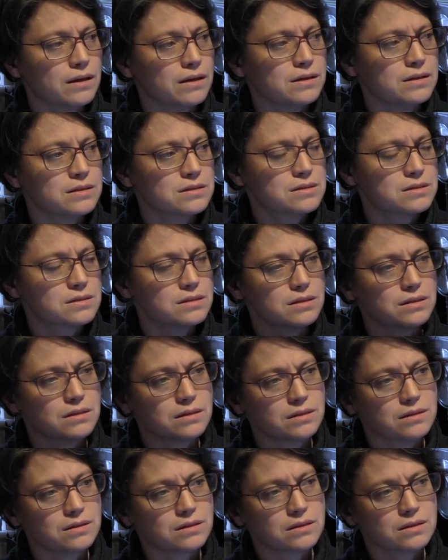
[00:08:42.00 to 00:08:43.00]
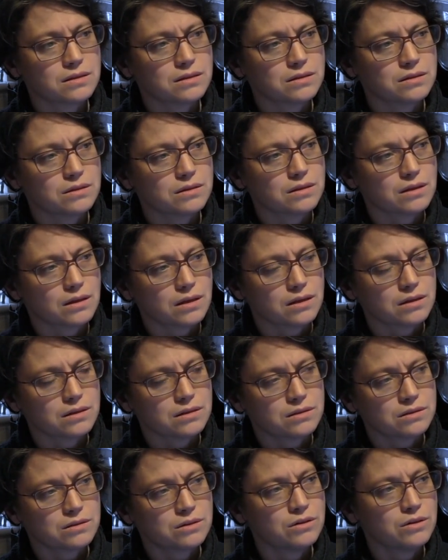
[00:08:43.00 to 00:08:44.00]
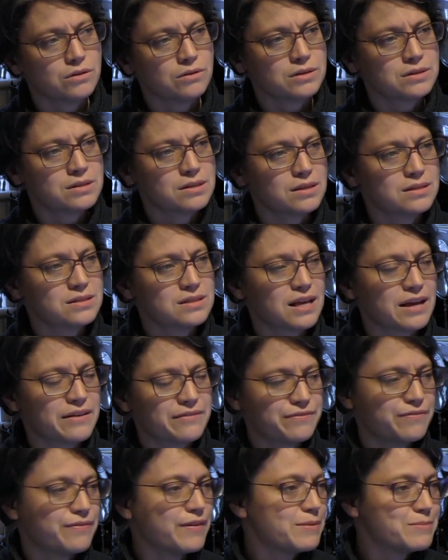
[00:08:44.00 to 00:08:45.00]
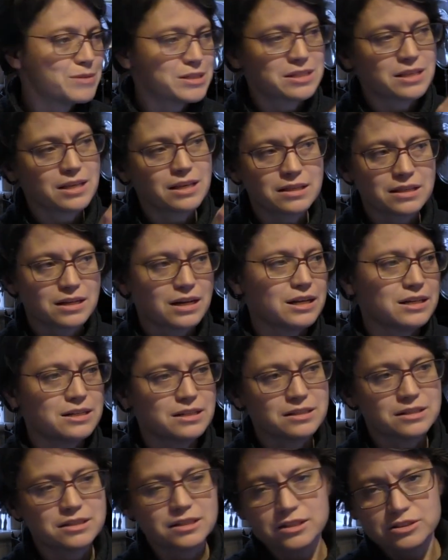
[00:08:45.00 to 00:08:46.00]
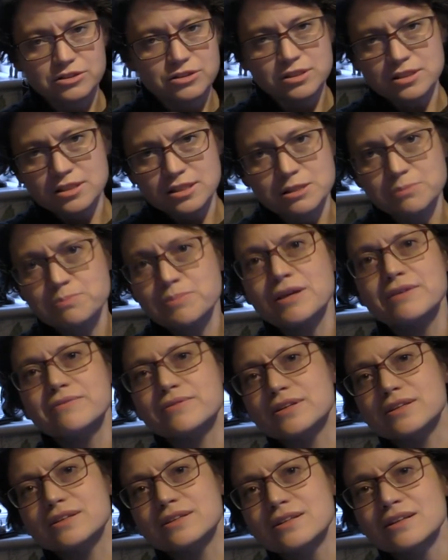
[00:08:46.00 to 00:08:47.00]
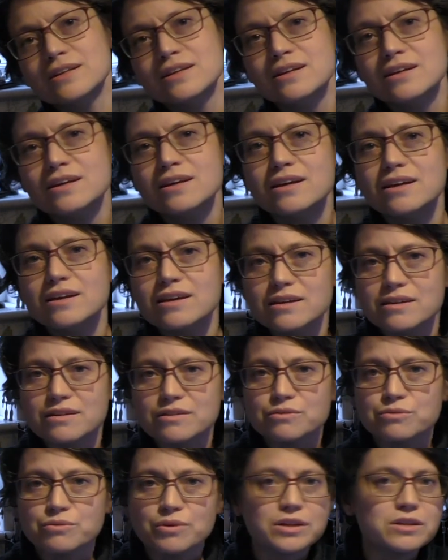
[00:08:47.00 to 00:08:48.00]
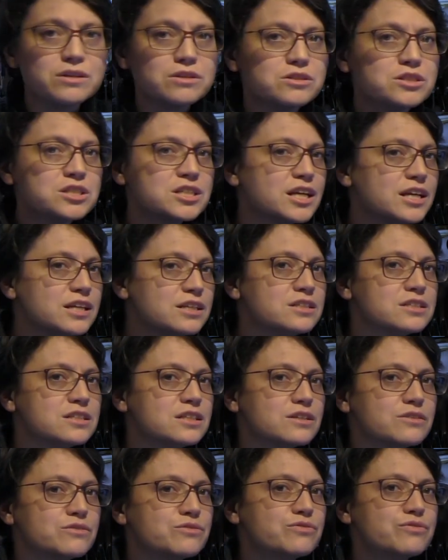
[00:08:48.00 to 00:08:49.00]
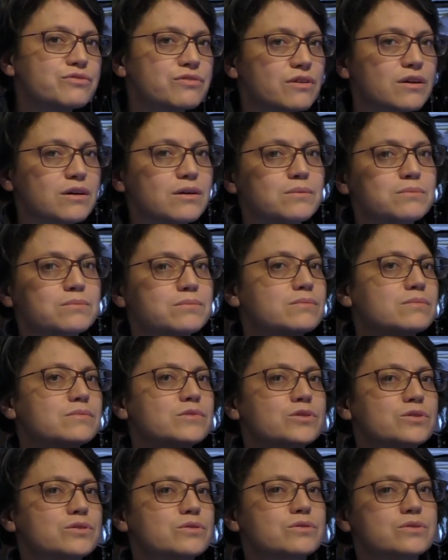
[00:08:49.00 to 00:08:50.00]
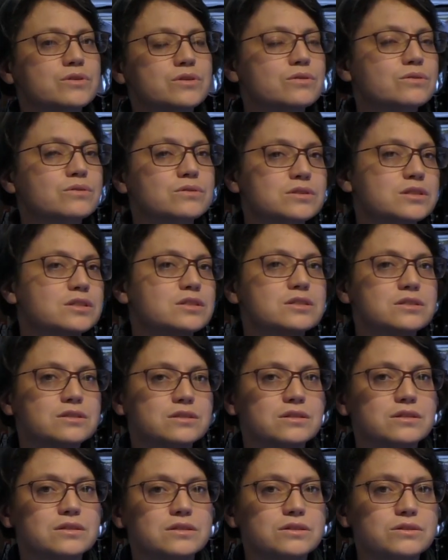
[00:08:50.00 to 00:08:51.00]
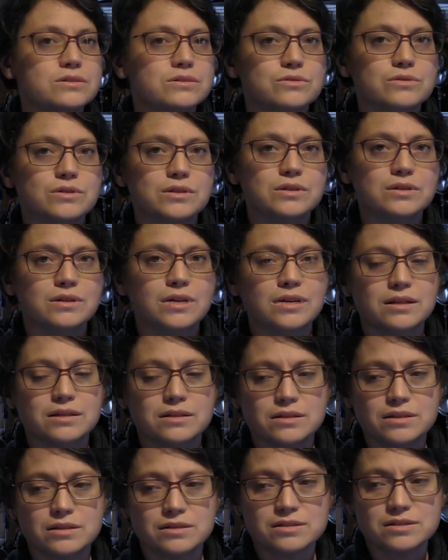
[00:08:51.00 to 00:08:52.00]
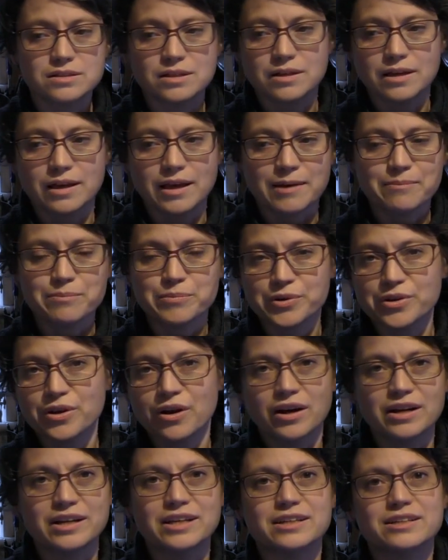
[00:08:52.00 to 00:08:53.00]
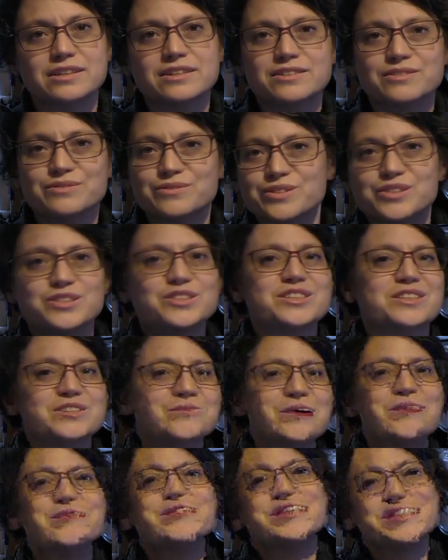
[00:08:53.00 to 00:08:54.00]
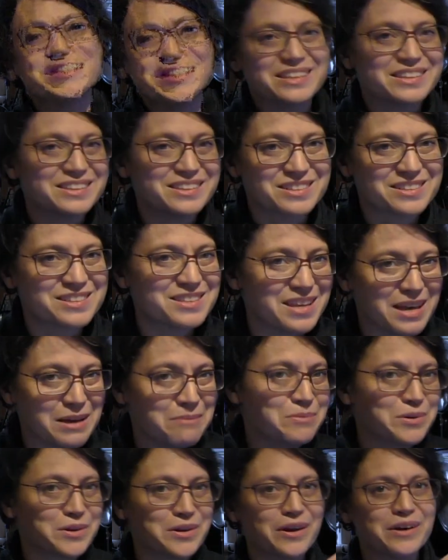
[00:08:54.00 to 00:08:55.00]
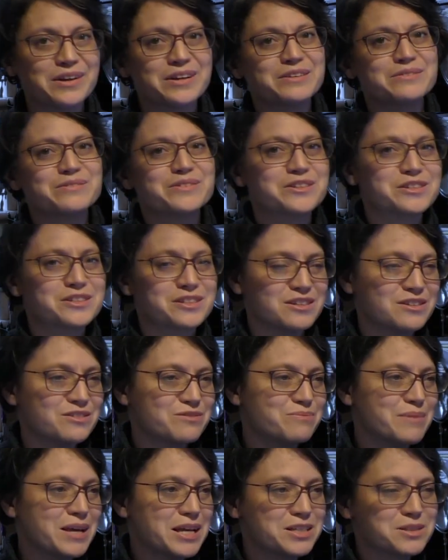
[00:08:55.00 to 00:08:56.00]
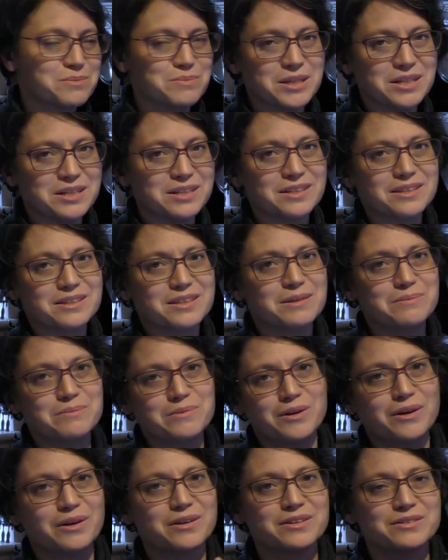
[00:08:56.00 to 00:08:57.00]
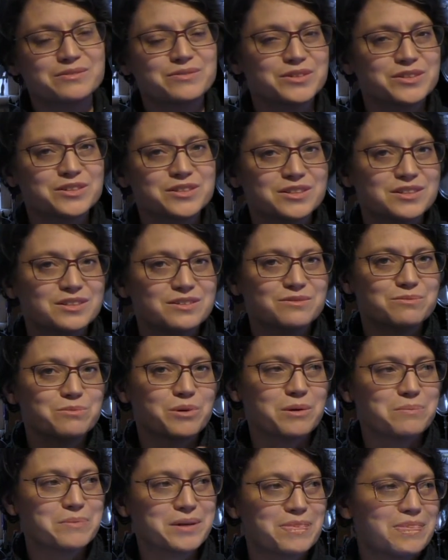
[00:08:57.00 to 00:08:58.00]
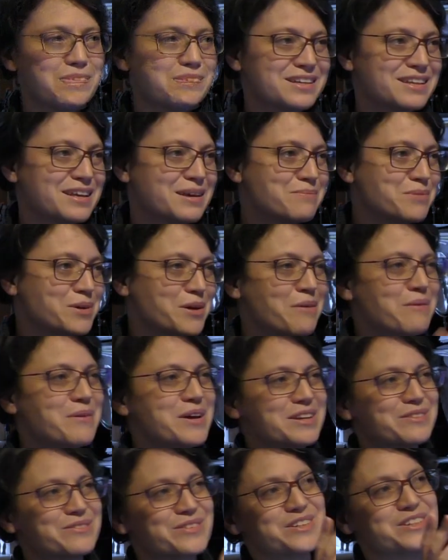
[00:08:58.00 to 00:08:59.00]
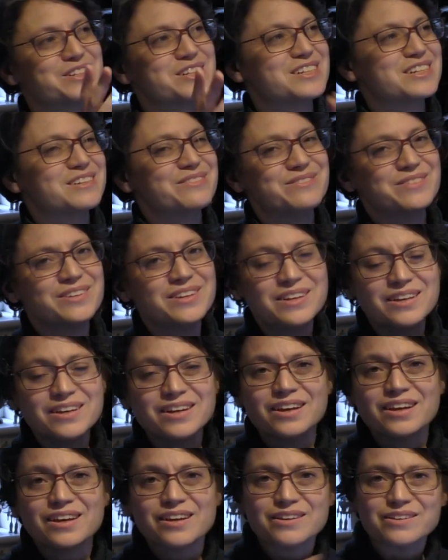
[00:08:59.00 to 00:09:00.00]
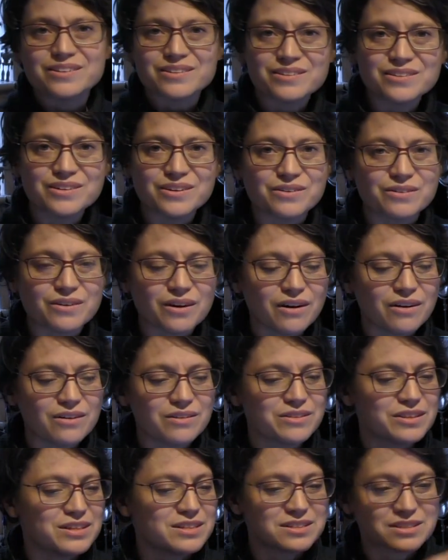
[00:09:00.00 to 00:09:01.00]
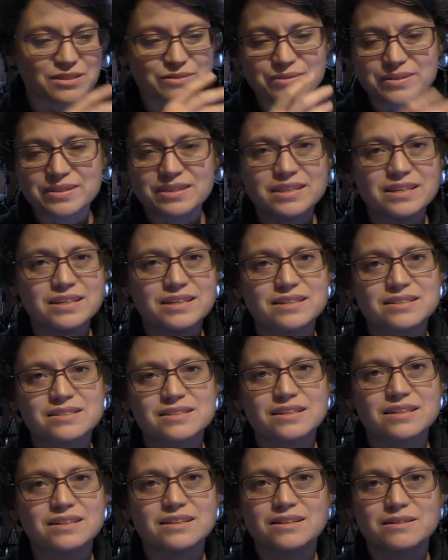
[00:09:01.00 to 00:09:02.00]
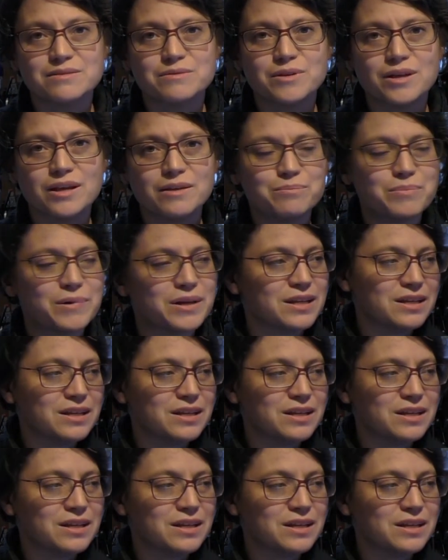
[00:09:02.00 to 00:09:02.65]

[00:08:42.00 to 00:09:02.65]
it's, you know, it's that famous thing in the 19th century, it's this pivot when you're changing from, you know, the old into the new, and there's the embryonic version of everything. There's the embryonic version of mass media, the embryonic version of propaganda, embryonic version of, you know, all these different things, but